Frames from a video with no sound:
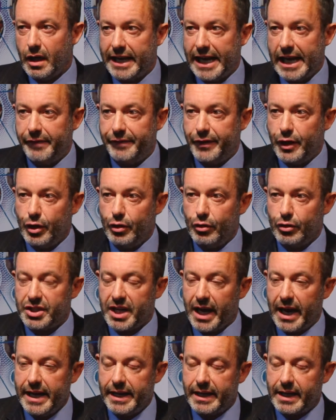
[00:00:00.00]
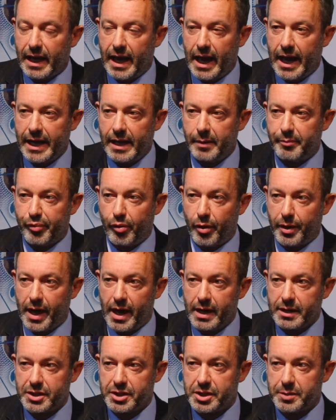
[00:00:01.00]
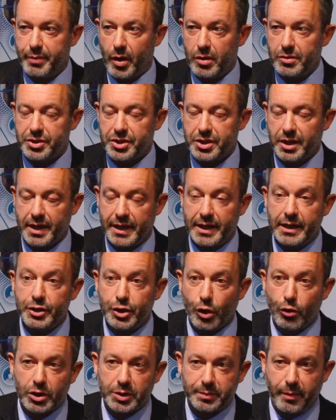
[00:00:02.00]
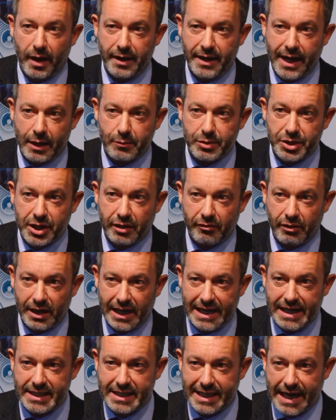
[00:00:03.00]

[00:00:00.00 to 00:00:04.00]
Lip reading: If you take a product sponsored and endorsed by the Equity Release